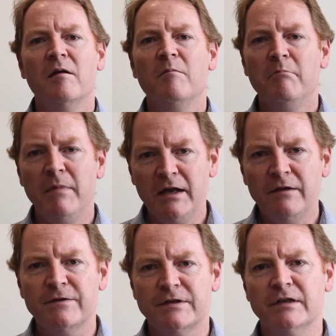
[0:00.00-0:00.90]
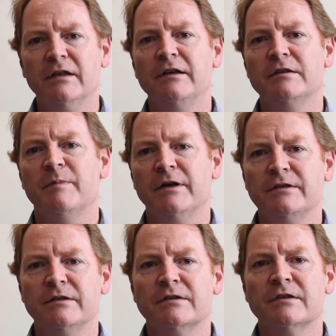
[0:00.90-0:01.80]
Many facilities'
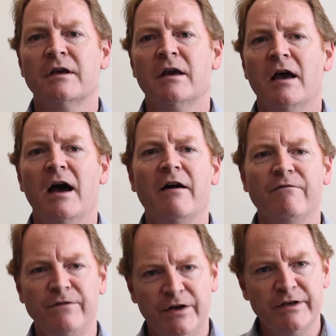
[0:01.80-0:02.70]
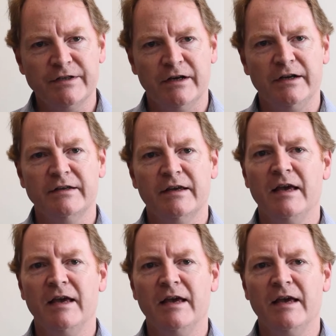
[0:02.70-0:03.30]
budgets are very tight,